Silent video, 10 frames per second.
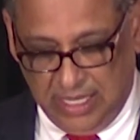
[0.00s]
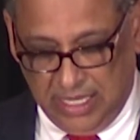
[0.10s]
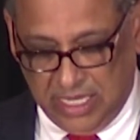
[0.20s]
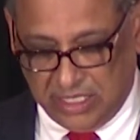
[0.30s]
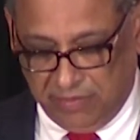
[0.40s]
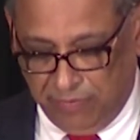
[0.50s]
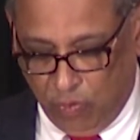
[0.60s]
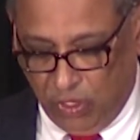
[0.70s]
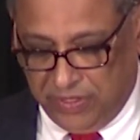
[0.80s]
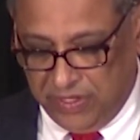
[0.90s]
He is a
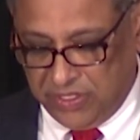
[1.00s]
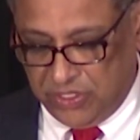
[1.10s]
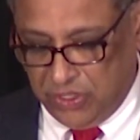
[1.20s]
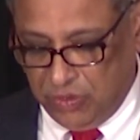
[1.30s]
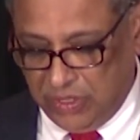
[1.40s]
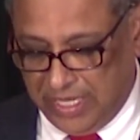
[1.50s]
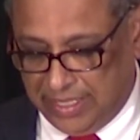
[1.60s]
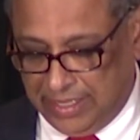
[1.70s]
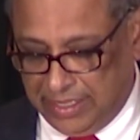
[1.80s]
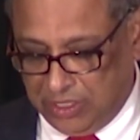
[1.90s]
fourth-year student
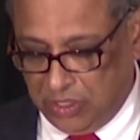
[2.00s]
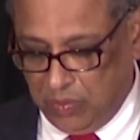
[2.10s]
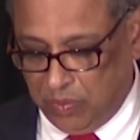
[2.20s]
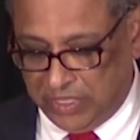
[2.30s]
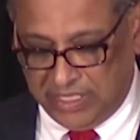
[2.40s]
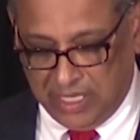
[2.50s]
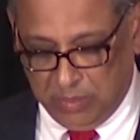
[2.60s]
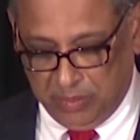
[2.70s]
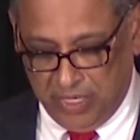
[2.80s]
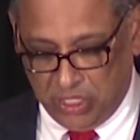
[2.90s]
at Lindner with a
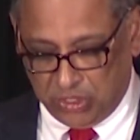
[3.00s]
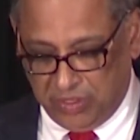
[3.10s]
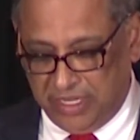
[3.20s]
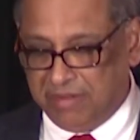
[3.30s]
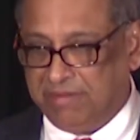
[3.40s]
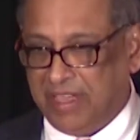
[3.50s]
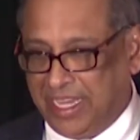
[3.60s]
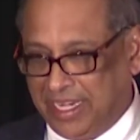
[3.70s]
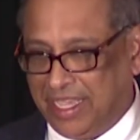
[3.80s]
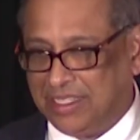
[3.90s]
double major in
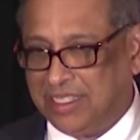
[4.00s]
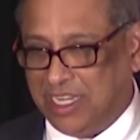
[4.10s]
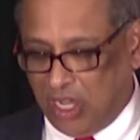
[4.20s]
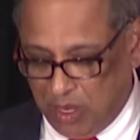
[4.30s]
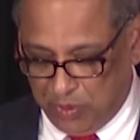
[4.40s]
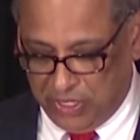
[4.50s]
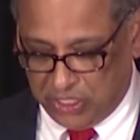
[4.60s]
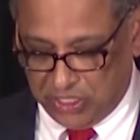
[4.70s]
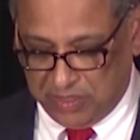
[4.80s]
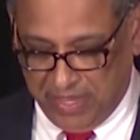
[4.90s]
finance and
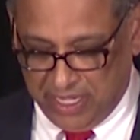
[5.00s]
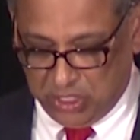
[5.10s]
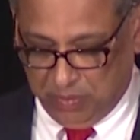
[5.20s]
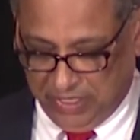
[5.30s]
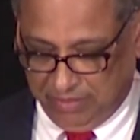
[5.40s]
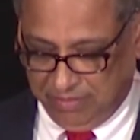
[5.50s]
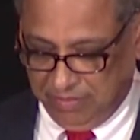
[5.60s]
operations management.